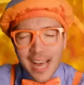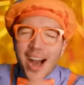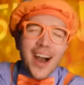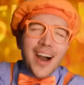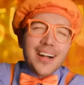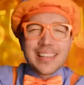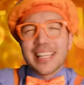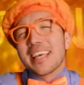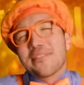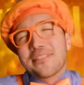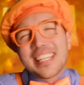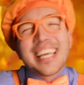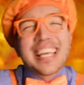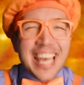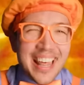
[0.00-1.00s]
all live
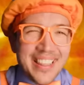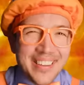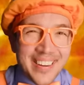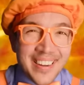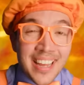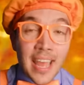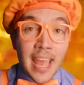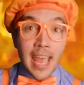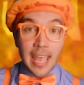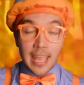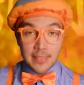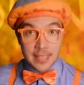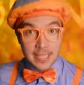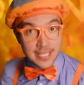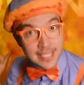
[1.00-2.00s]
together.
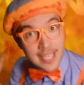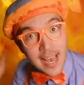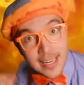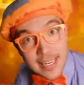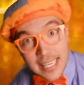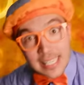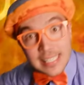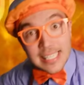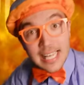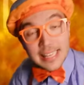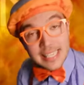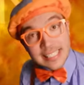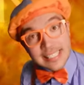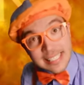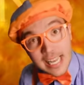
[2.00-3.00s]
And the sun is at
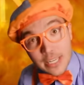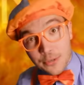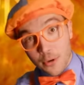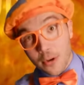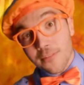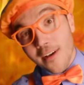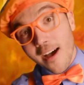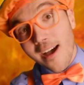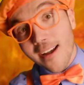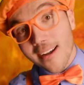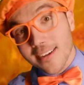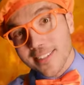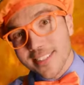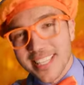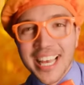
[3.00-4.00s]
the center of
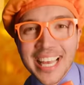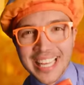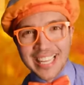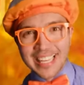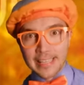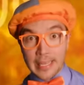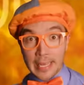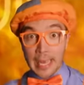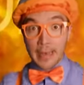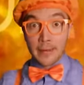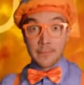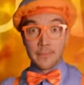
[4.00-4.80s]
ours. Yeah,